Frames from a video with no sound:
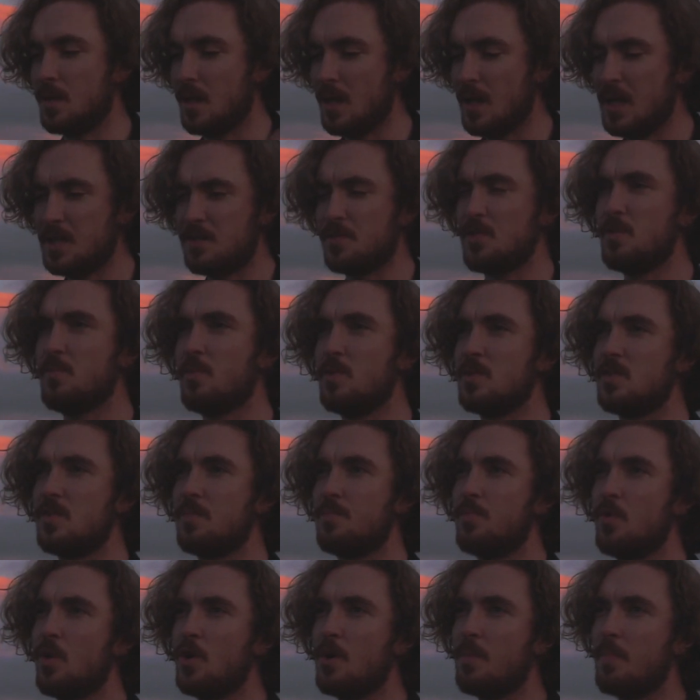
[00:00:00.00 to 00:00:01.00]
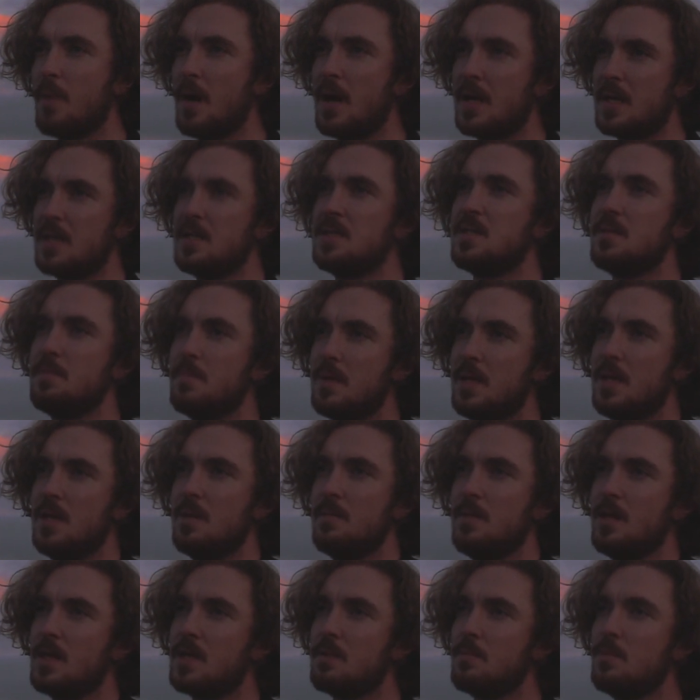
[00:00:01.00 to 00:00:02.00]
the last few months have brought it back into me,
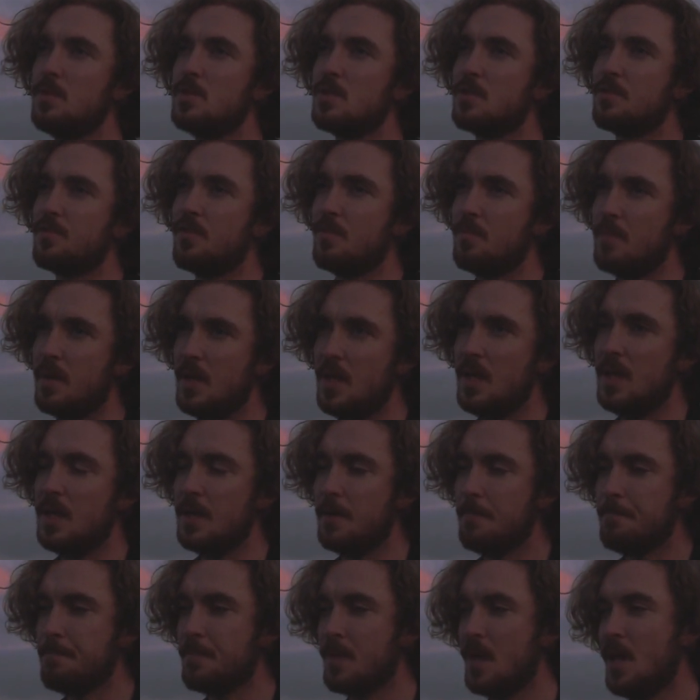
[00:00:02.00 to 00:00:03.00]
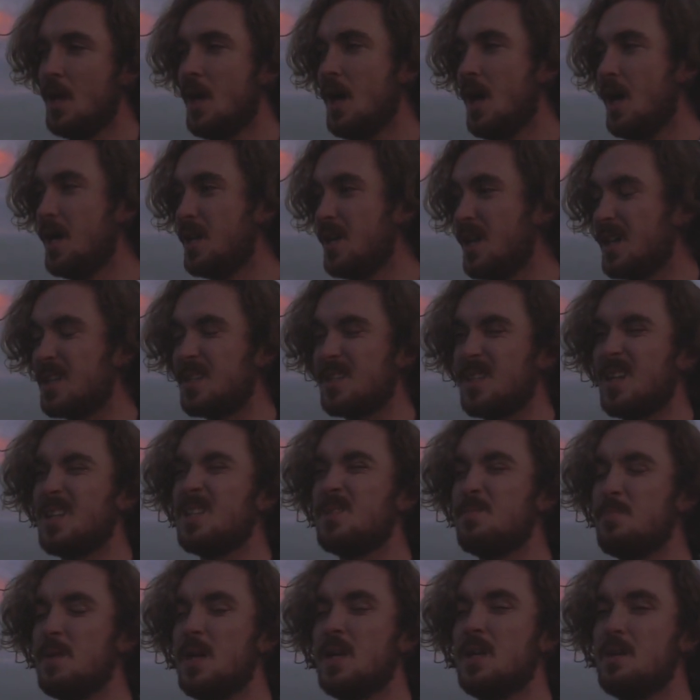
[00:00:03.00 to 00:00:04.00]
making music for me, and
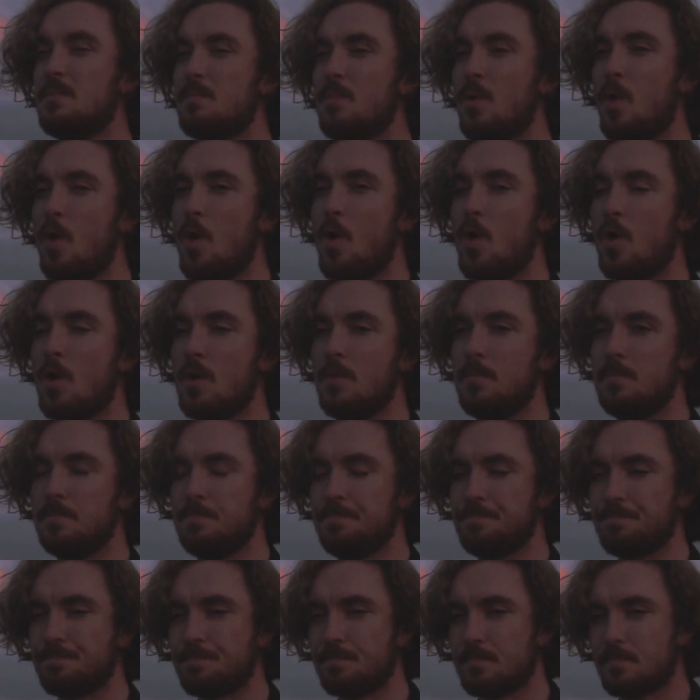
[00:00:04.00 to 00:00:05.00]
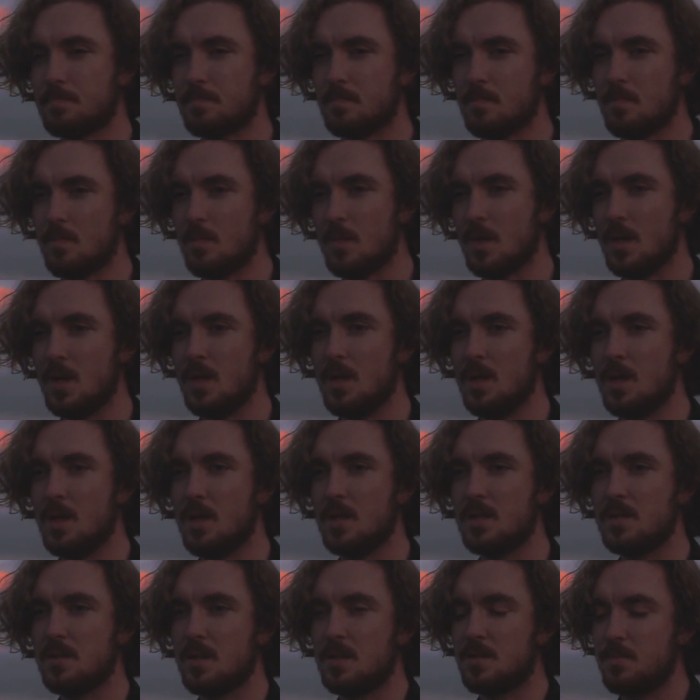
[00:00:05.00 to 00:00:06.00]
that's made it more.
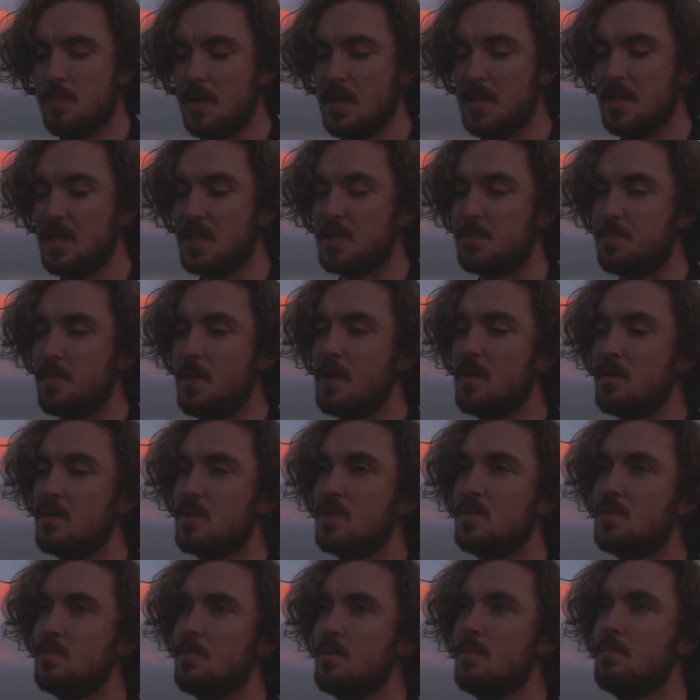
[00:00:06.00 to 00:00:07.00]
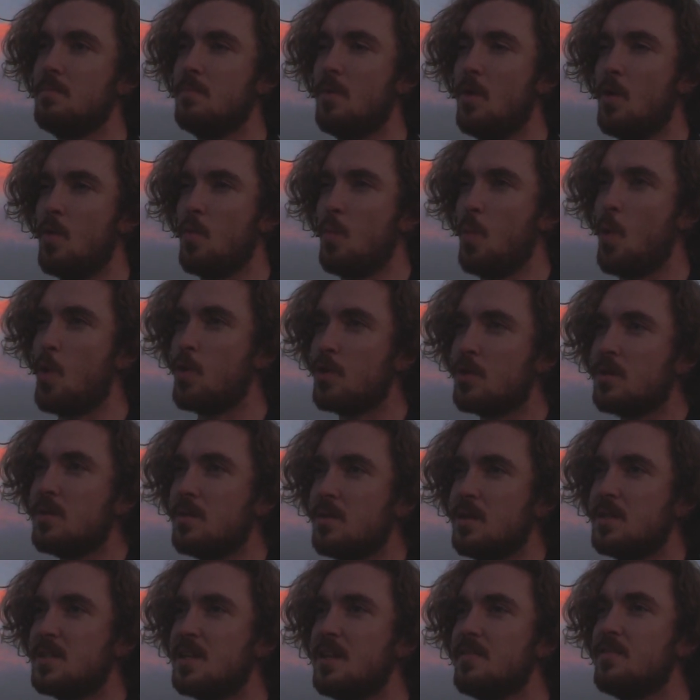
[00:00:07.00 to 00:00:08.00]
It's made the experience more
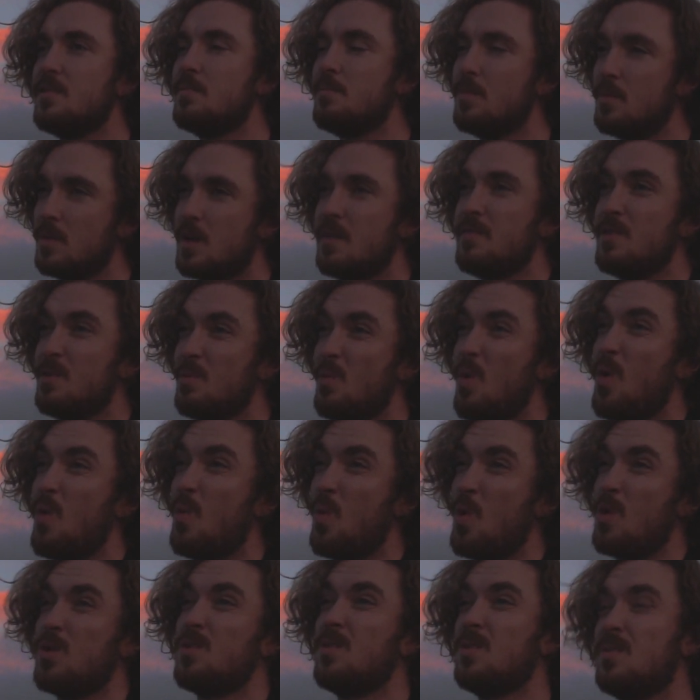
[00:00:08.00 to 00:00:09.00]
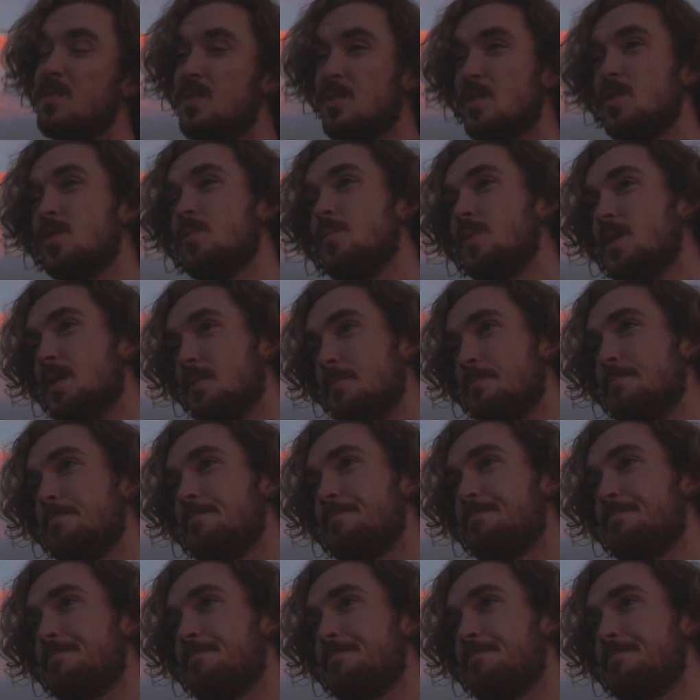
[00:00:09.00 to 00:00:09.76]
worth. It's given it more worth. Do you know what I mean?